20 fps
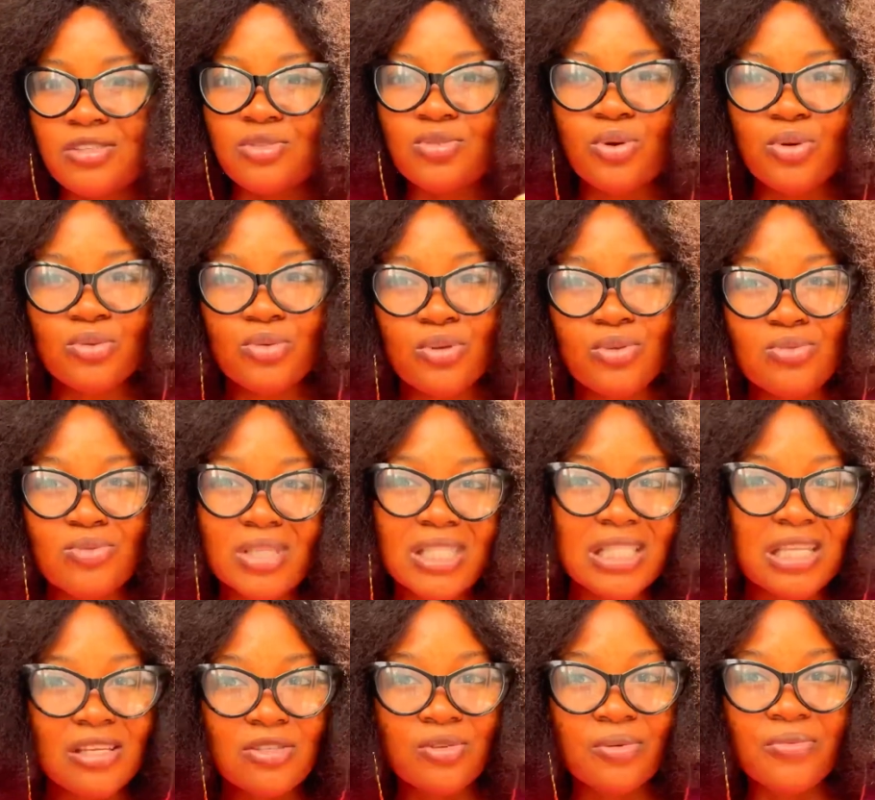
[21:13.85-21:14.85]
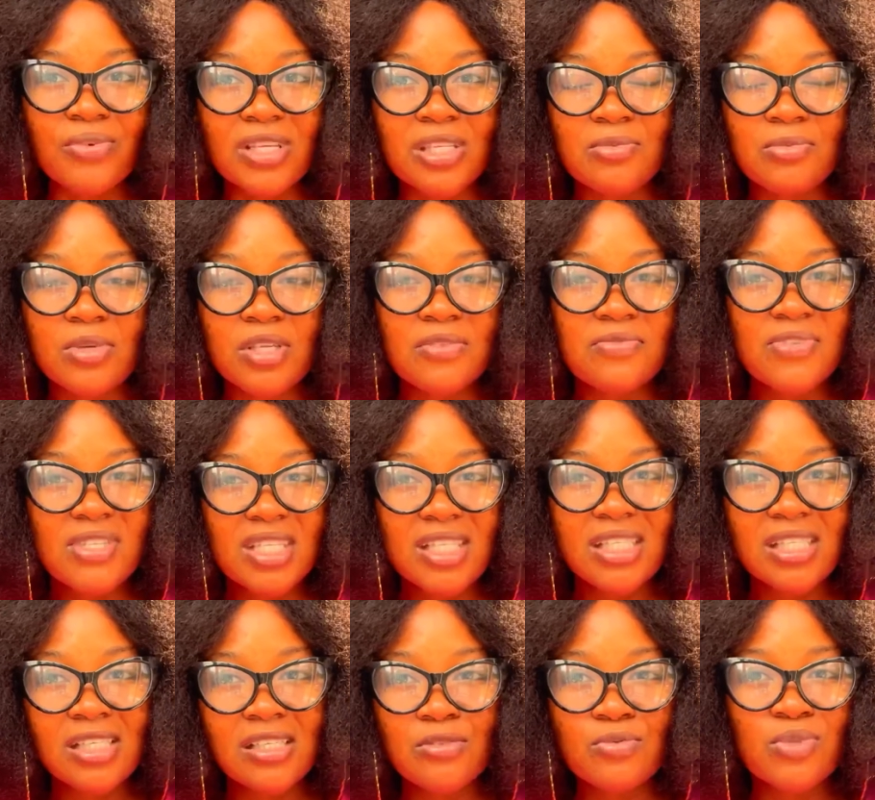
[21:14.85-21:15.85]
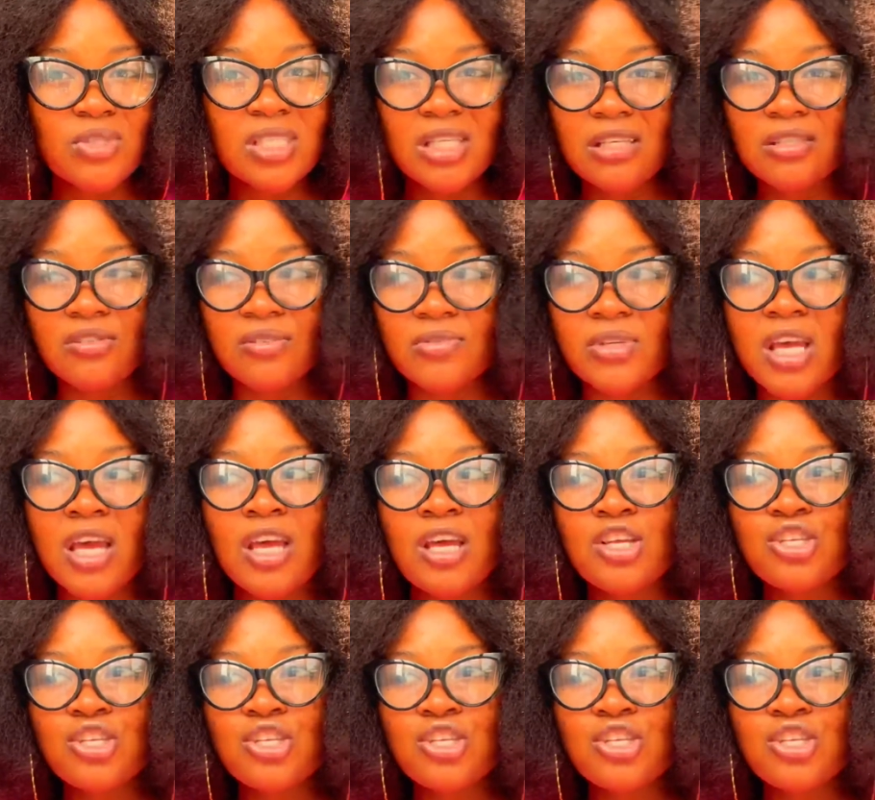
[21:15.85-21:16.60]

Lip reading: doctors with years of experience, physicians with years of,